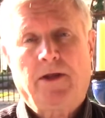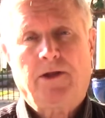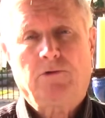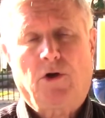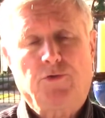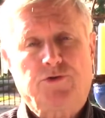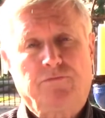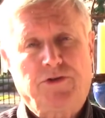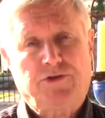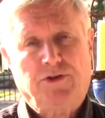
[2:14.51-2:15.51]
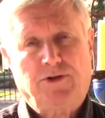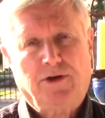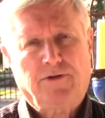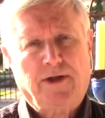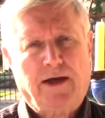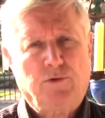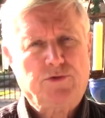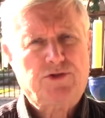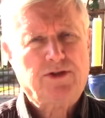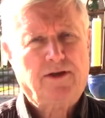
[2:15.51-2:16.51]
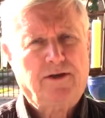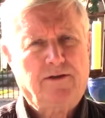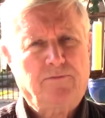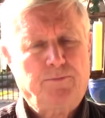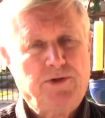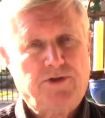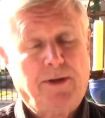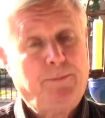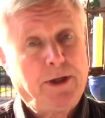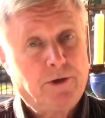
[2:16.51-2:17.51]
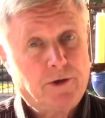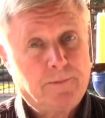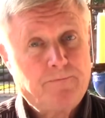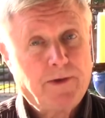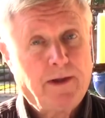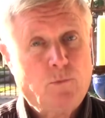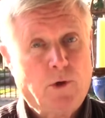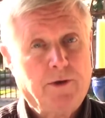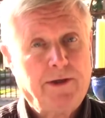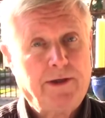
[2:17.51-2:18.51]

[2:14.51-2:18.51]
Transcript: and you also visit there the house of St. Peter, where